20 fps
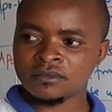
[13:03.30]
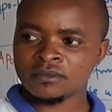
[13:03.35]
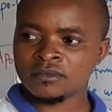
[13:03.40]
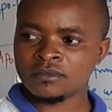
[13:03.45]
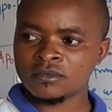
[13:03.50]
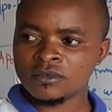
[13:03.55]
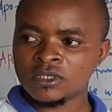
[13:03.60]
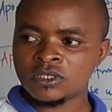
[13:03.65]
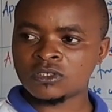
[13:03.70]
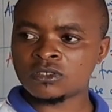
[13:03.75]

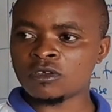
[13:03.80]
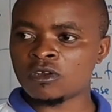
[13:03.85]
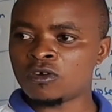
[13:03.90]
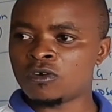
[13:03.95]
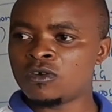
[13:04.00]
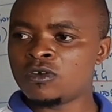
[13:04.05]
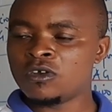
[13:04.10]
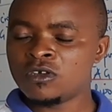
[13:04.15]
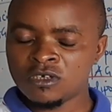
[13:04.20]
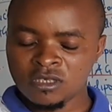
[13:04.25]

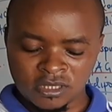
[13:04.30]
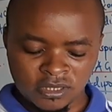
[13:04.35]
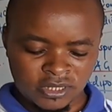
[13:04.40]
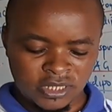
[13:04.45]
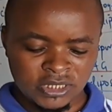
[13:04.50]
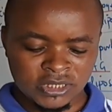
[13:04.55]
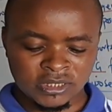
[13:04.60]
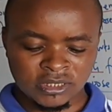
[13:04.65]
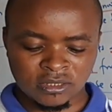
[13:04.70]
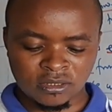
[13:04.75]
So
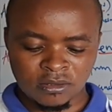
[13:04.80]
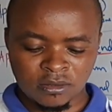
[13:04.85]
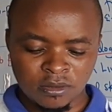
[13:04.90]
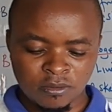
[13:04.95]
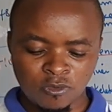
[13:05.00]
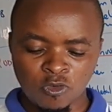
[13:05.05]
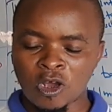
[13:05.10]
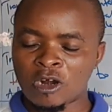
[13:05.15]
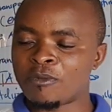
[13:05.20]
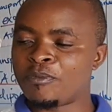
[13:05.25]
this
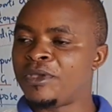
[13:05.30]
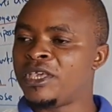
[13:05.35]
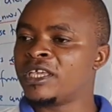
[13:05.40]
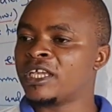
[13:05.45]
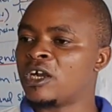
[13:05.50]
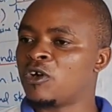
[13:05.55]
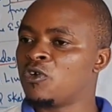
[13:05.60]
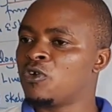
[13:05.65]
one being a good